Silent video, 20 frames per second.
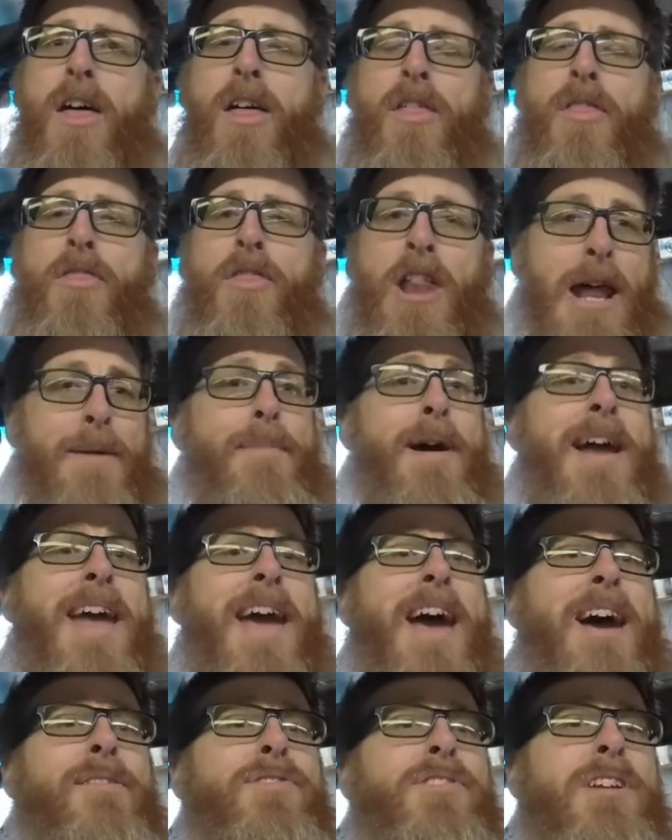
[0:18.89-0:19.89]
Then I might
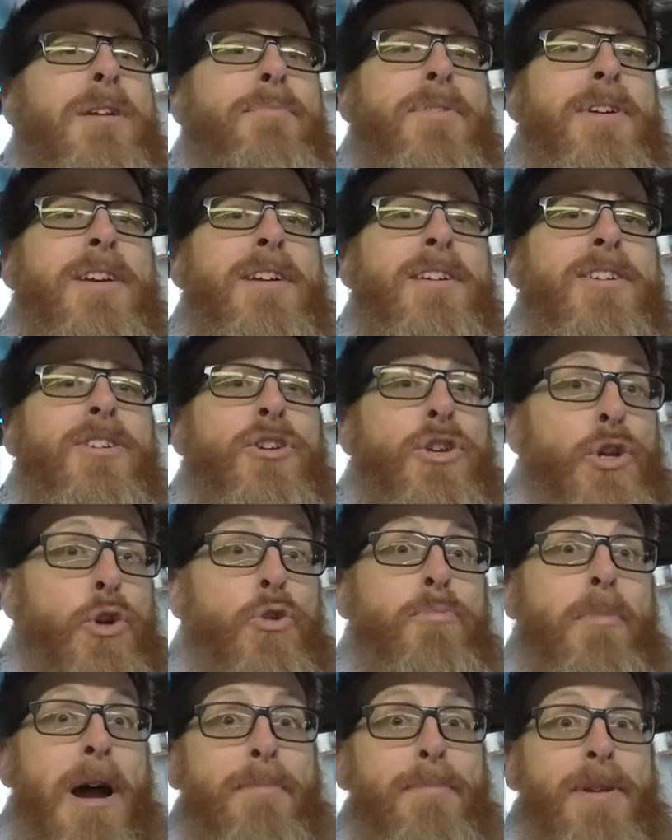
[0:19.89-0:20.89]
have something you
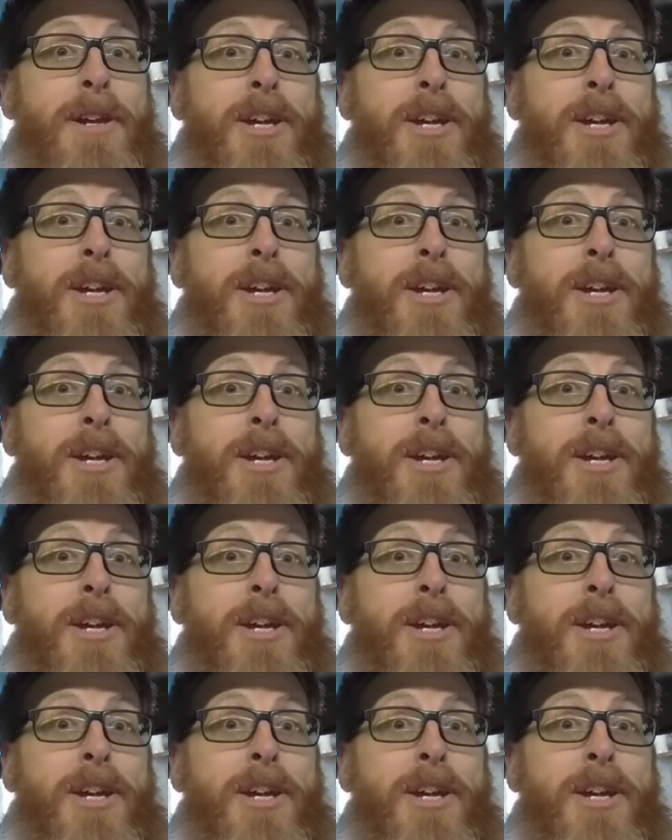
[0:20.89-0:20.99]
might be